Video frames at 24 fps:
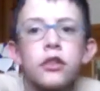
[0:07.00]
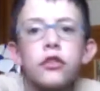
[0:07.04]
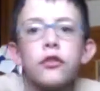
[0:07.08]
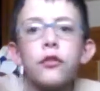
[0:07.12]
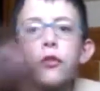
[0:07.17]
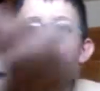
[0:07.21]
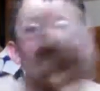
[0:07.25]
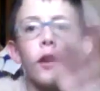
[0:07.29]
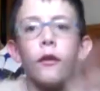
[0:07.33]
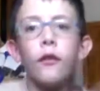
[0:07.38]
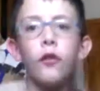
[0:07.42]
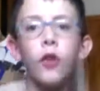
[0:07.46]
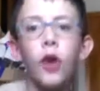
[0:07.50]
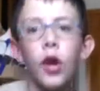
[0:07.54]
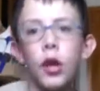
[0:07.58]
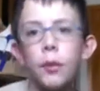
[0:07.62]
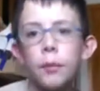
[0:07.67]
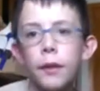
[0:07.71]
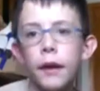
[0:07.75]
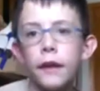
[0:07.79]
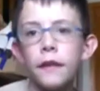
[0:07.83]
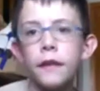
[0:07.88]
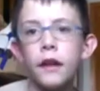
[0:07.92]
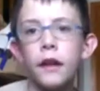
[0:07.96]
just forever
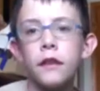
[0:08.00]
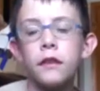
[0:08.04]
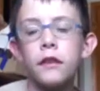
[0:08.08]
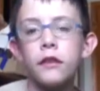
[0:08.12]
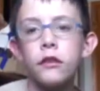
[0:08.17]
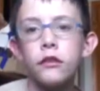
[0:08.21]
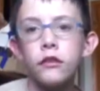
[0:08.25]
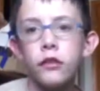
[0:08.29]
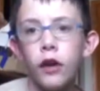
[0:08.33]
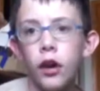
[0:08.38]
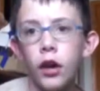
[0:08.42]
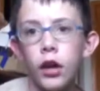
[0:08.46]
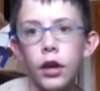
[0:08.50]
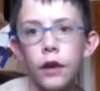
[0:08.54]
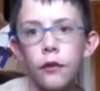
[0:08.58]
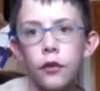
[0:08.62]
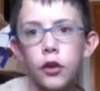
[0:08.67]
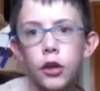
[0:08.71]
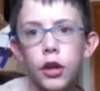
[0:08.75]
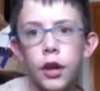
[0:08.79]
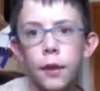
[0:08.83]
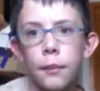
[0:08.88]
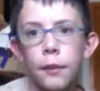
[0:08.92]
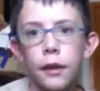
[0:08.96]
on make that the song
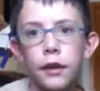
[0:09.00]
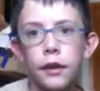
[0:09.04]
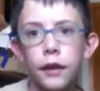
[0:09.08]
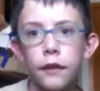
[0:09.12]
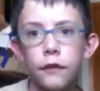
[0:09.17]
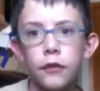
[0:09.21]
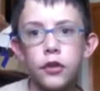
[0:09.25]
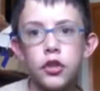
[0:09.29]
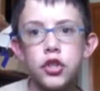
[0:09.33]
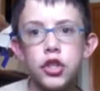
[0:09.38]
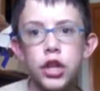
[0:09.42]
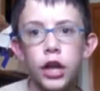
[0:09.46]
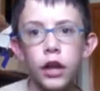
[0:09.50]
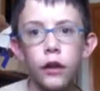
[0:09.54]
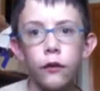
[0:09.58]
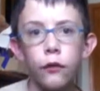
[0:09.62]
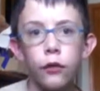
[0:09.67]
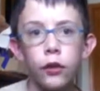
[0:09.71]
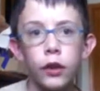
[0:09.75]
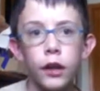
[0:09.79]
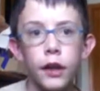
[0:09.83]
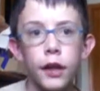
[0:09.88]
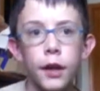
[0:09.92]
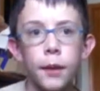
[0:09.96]
every time I leave the channel
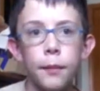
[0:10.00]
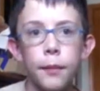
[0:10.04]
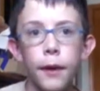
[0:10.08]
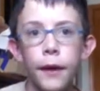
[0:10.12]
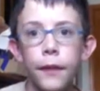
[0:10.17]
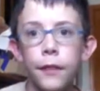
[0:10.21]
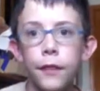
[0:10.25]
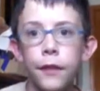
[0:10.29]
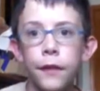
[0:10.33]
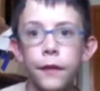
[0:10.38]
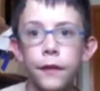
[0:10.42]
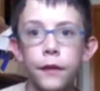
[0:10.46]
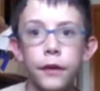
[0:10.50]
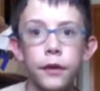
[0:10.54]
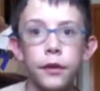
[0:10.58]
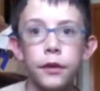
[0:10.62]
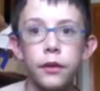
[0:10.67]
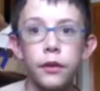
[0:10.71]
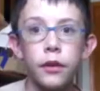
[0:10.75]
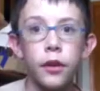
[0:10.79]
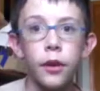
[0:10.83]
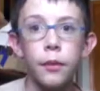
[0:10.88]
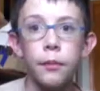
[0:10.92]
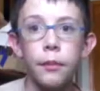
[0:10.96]
for like a month and
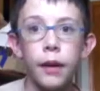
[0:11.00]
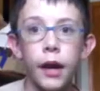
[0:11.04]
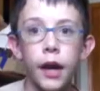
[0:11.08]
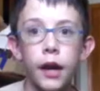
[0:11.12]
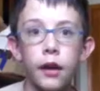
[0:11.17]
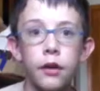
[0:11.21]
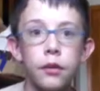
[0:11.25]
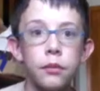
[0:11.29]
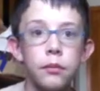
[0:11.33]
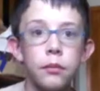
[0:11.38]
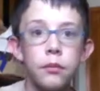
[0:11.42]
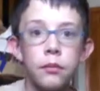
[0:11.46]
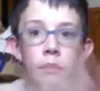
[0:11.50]
then come back.